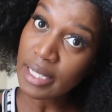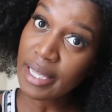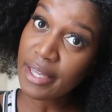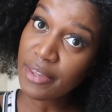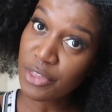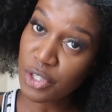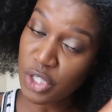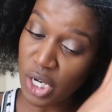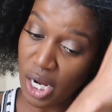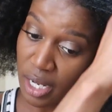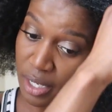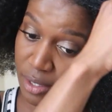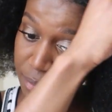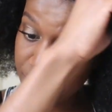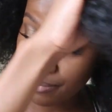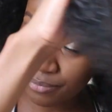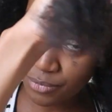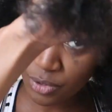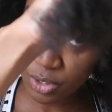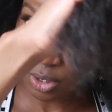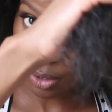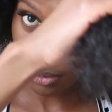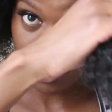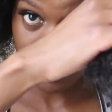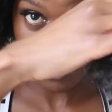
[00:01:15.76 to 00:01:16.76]
a length check.
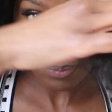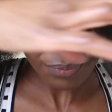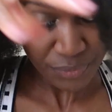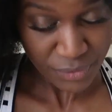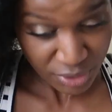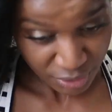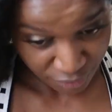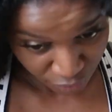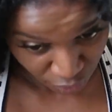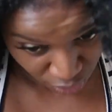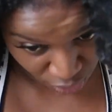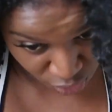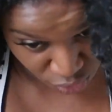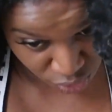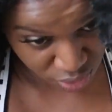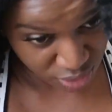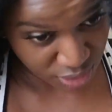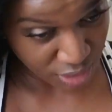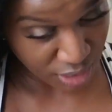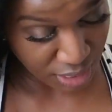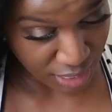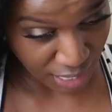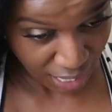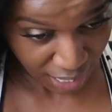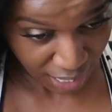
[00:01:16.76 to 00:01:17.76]
So if you're interested in